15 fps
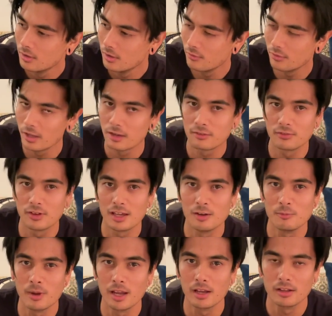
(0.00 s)
of like
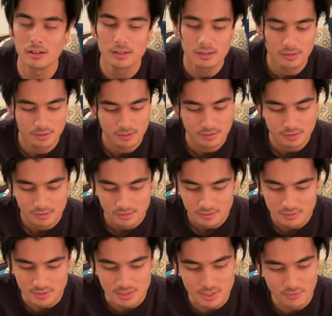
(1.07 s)
fan mail
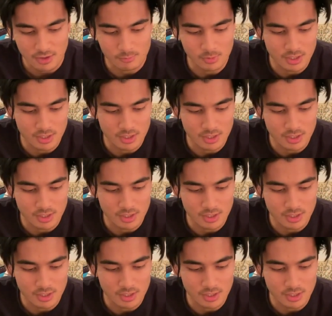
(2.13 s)
since I've had